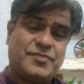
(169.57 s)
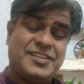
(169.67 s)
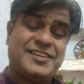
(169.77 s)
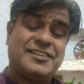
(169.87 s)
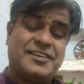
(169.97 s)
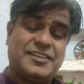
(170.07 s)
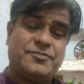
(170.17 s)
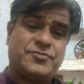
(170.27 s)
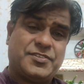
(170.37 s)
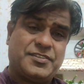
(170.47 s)
their
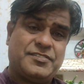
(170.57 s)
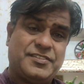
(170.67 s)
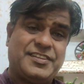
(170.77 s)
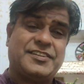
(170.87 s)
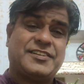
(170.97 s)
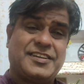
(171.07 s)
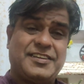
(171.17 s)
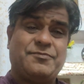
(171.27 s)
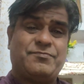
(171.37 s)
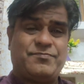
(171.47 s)
lives, their
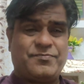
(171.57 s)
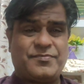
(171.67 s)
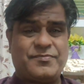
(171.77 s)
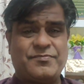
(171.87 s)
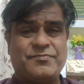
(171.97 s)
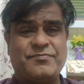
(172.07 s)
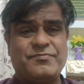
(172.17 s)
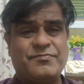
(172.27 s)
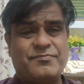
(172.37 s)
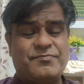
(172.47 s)
time,
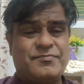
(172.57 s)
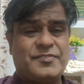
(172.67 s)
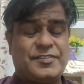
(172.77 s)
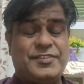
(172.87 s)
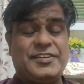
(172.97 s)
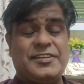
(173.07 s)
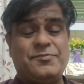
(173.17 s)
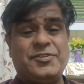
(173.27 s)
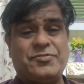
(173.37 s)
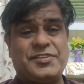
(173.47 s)
their
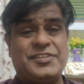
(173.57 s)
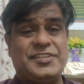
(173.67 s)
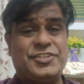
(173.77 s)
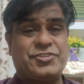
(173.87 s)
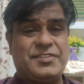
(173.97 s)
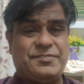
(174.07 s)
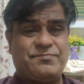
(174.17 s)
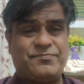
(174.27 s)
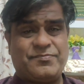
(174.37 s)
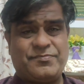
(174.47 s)
immigration
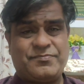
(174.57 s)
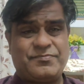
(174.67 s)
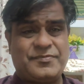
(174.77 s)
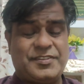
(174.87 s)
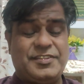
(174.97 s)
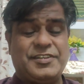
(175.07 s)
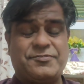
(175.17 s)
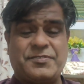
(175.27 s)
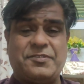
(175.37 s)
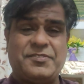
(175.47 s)
history, their
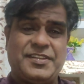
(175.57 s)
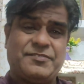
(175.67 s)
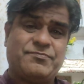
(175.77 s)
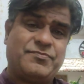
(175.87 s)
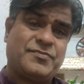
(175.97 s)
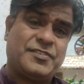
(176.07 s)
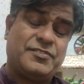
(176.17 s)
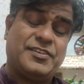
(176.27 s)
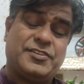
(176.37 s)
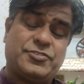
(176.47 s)
traveling,
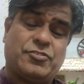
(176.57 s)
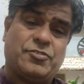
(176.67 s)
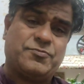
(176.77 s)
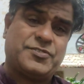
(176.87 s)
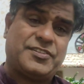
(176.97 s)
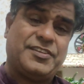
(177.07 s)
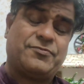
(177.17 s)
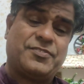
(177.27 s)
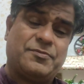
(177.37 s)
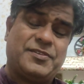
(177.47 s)
their jobs,
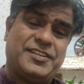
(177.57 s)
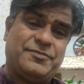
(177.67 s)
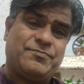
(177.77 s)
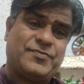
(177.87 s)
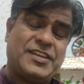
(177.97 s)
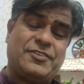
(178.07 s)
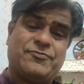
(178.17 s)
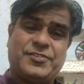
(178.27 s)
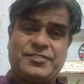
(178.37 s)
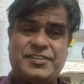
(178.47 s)
their family,
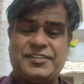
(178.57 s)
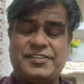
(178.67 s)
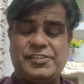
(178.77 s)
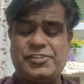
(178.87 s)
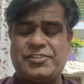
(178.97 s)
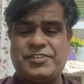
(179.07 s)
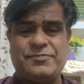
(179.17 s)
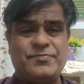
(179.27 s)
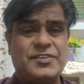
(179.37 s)
everything, each